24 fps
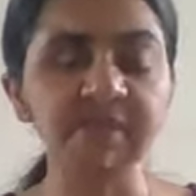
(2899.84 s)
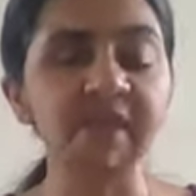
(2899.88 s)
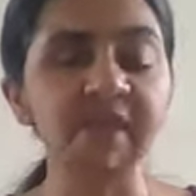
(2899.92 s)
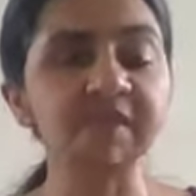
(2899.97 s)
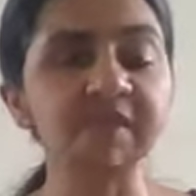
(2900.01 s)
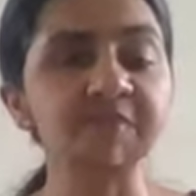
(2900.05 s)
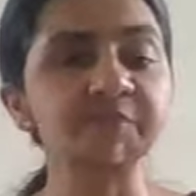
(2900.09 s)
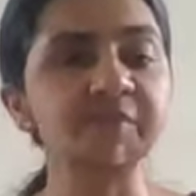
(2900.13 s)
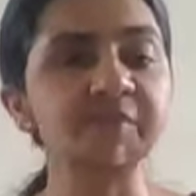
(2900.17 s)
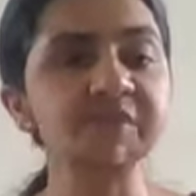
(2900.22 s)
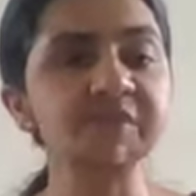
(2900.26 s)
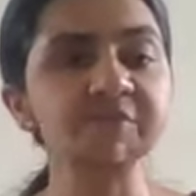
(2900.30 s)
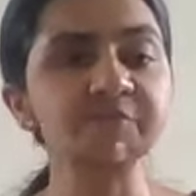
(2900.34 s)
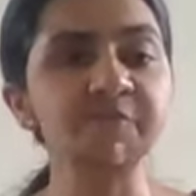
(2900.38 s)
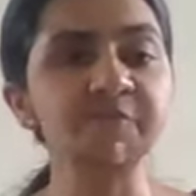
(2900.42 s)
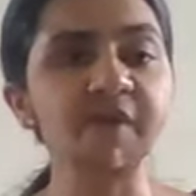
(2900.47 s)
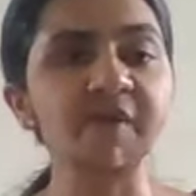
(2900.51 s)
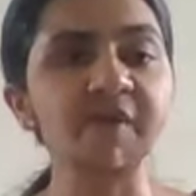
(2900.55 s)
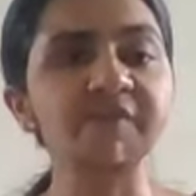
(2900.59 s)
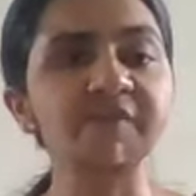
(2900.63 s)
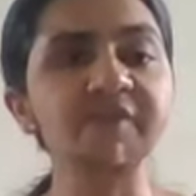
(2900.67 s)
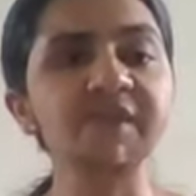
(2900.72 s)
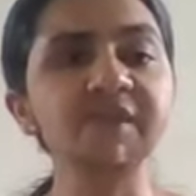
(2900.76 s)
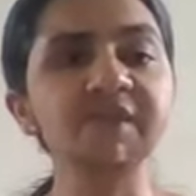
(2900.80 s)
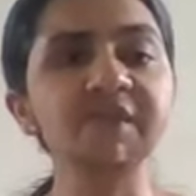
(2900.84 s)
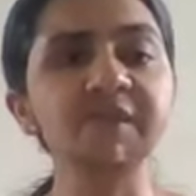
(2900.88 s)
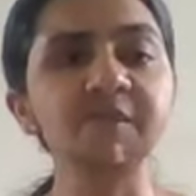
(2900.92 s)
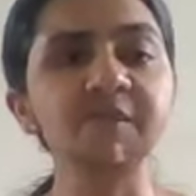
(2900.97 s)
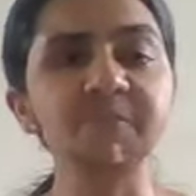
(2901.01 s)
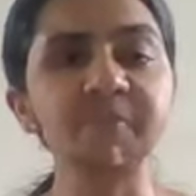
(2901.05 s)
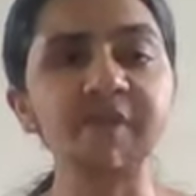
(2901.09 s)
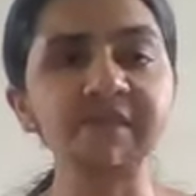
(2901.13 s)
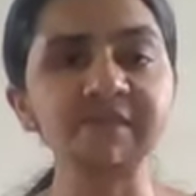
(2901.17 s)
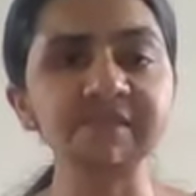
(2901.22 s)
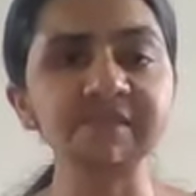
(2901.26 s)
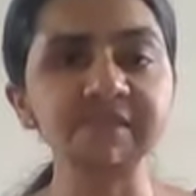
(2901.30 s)
That much power and
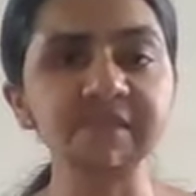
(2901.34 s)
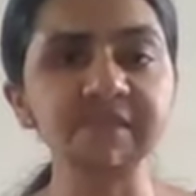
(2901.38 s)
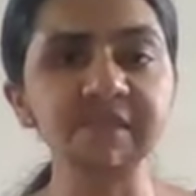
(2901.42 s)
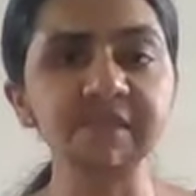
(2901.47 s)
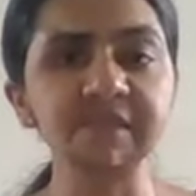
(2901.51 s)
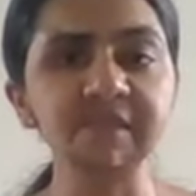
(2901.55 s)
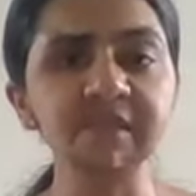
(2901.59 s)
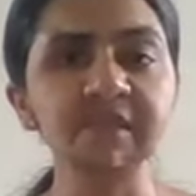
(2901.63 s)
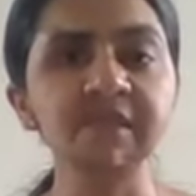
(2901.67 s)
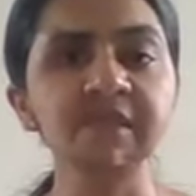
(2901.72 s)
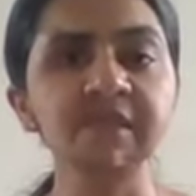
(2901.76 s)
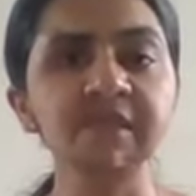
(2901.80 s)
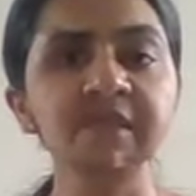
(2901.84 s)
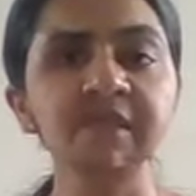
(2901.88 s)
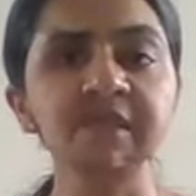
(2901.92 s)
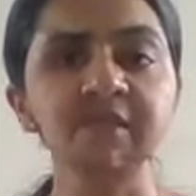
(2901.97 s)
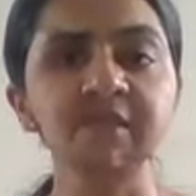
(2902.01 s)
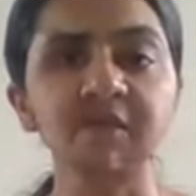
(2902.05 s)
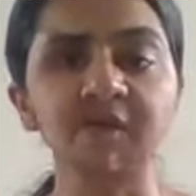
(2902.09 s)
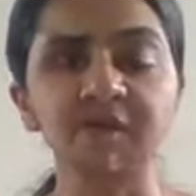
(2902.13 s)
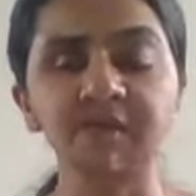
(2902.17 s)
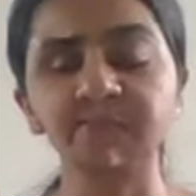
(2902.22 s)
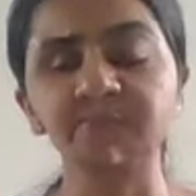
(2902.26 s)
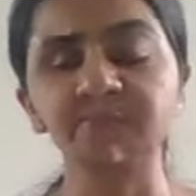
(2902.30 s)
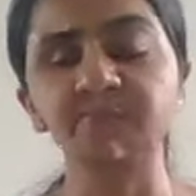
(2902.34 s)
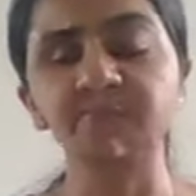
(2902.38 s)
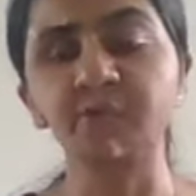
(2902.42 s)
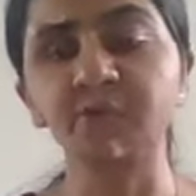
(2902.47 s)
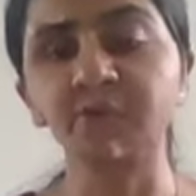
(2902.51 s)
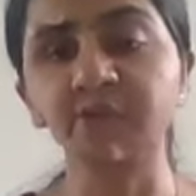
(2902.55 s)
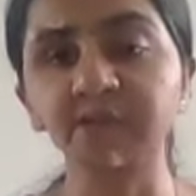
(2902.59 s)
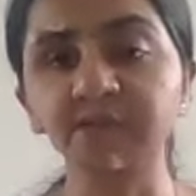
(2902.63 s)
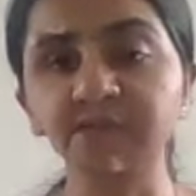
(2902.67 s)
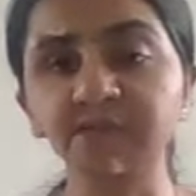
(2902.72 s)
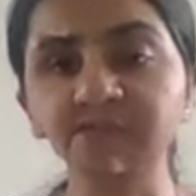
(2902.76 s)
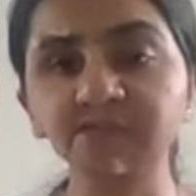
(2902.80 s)
capacity and
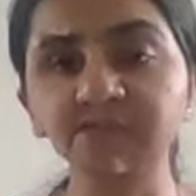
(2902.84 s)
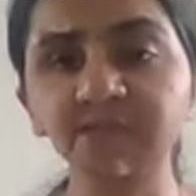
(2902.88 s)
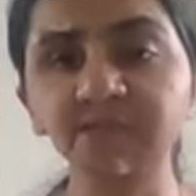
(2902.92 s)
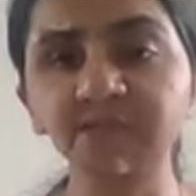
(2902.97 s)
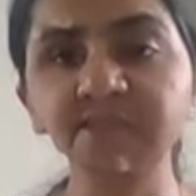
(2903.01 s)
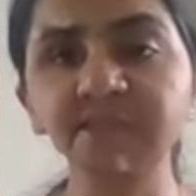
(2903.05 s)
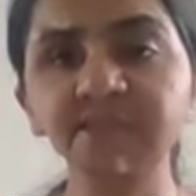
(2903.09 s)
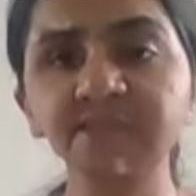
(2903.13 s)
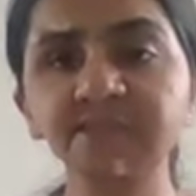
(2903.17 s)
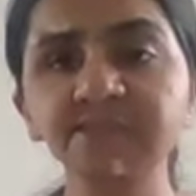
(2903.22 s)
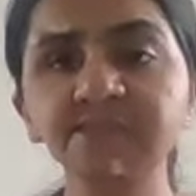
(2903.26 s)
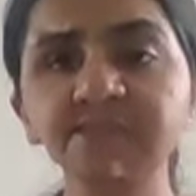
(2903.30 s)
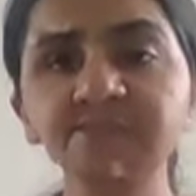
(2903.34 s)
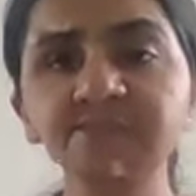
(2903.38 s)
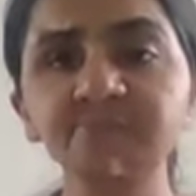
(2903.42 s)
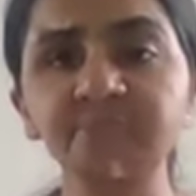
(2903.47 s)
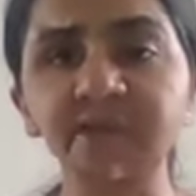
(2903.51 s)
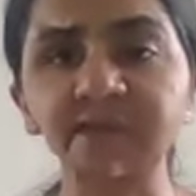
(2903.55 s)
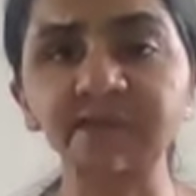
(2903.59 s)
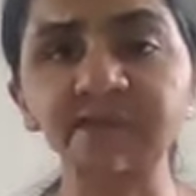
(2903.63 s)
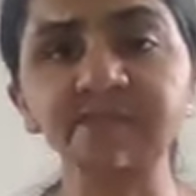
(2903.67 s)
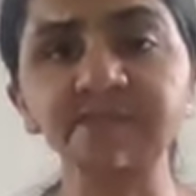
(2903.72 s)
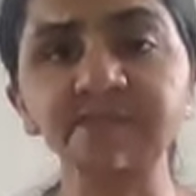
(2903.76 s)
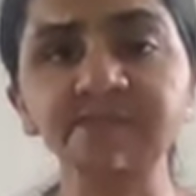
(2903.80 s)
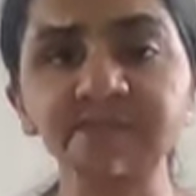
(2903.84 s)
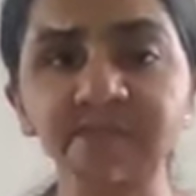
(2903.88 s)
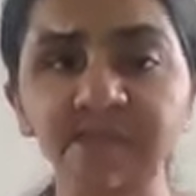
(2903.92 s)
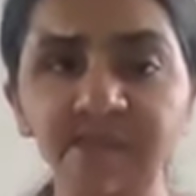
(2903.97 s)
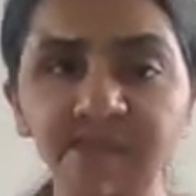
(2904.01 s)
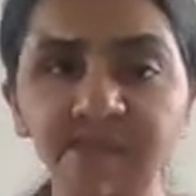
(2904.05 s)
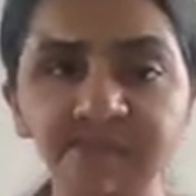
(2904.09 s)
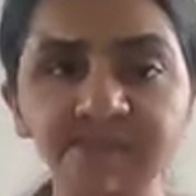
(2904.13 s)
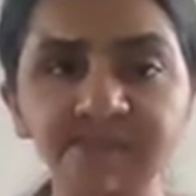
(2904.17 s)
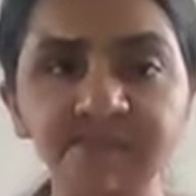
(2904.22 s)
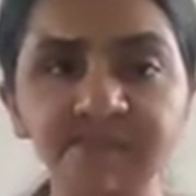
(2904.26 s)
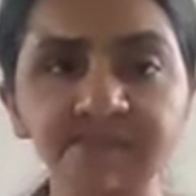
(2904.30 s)
potential this practice
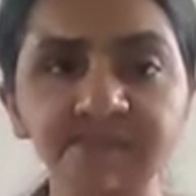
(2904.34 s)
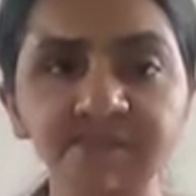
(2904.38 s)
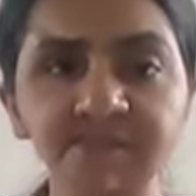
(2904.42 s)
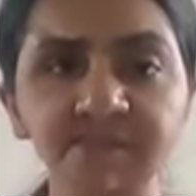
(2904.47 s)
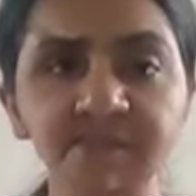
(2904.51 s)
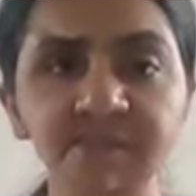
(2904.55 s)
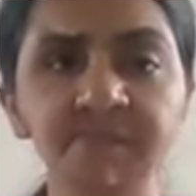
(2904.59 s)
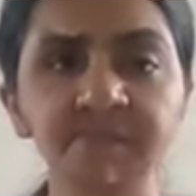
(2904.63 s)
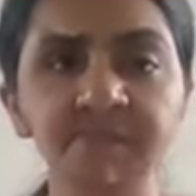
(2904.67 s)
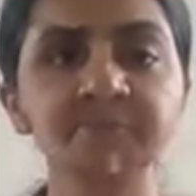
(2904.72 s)
has.